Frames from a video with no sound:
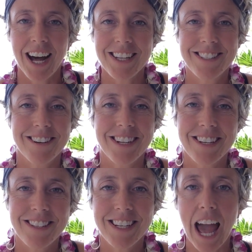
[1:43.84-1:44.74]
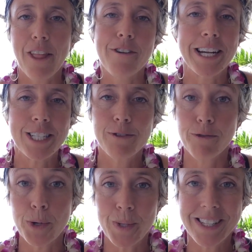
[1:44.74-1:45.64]
started gathering its
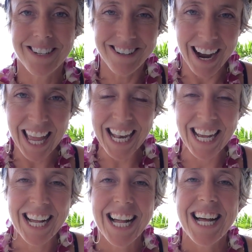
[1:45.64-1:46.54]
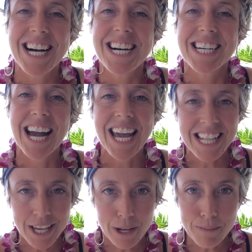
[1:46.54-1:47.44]
fruits, right? Kind of
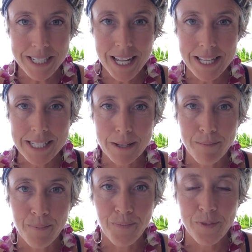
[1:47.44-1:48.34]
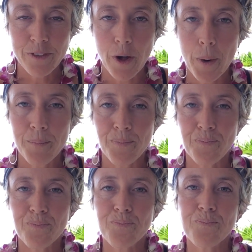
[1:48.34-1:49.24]
like your business. So,
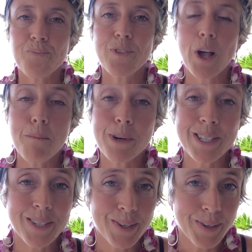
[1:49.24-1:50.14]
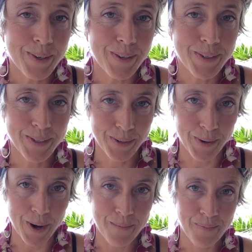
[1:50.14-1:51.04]
number 2
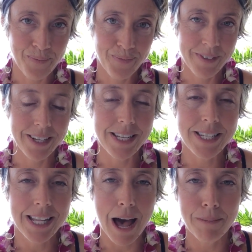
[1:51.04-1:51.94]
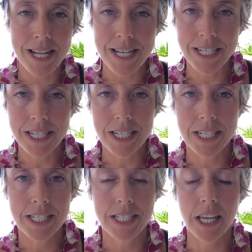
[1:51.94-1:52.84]
tool to establish
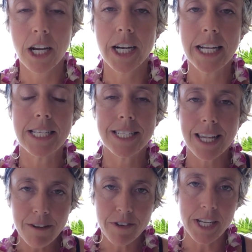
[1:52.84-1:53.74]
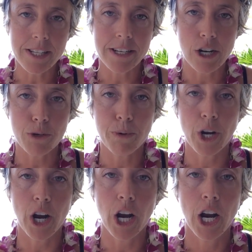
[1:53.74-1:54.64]
security and safety as an
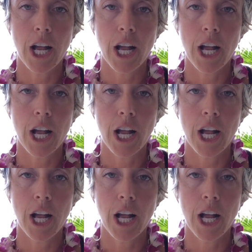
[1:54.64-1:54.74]
entrepreneur